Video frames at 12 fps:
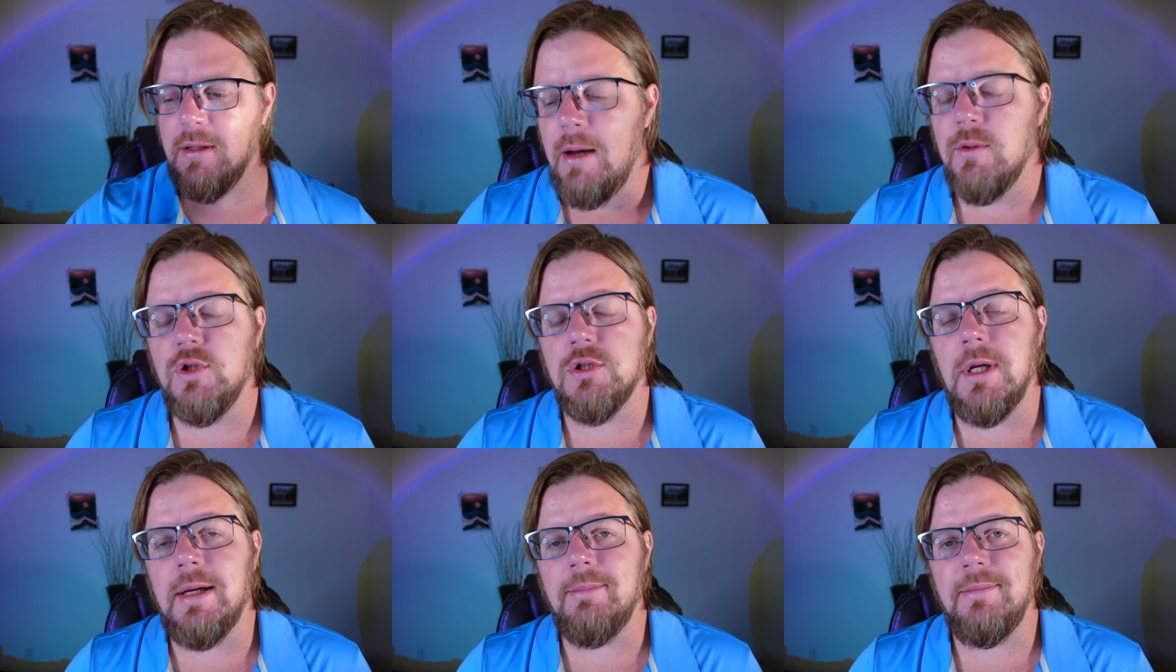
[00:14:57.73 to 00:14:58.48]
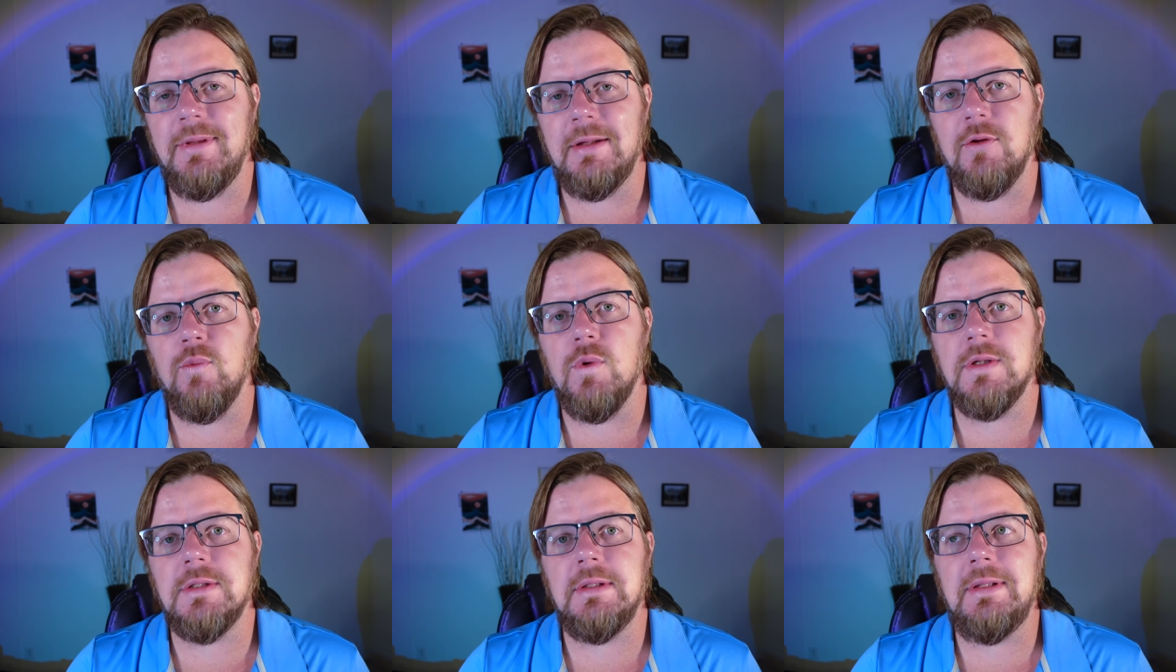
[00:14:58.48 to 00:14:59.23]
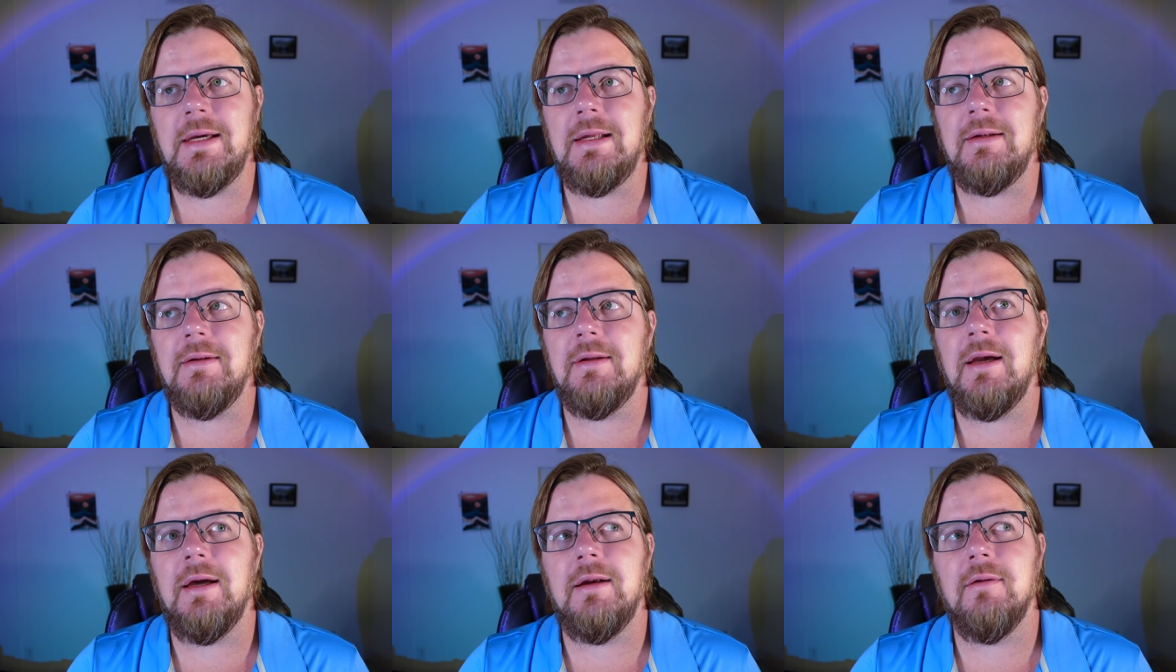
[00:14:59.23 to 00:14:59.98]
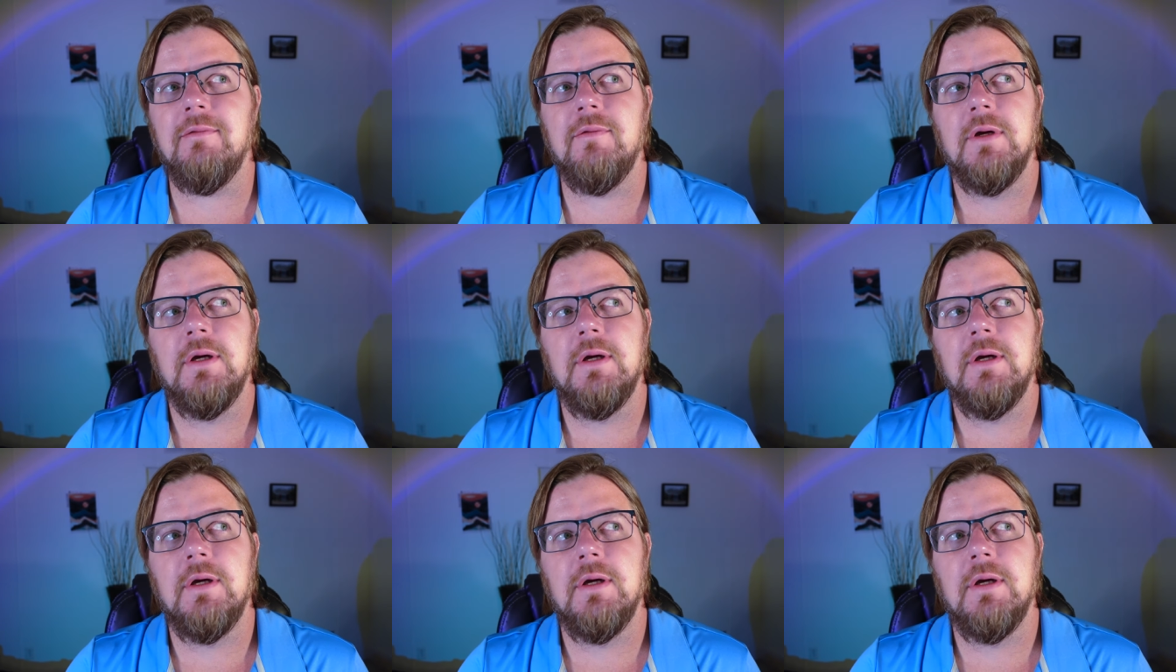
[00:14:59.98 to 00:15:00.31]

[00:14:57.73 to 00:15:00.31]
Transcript: I was shocked that there wasn't that kind of